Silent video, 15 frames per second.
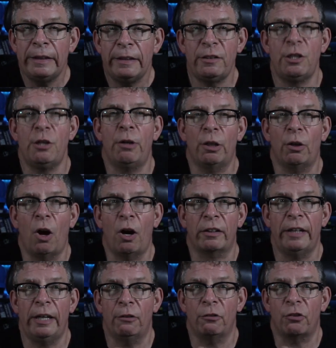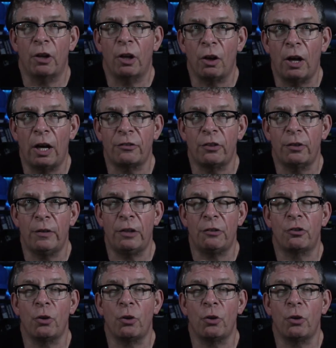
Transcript: during lockdowns, lots of this.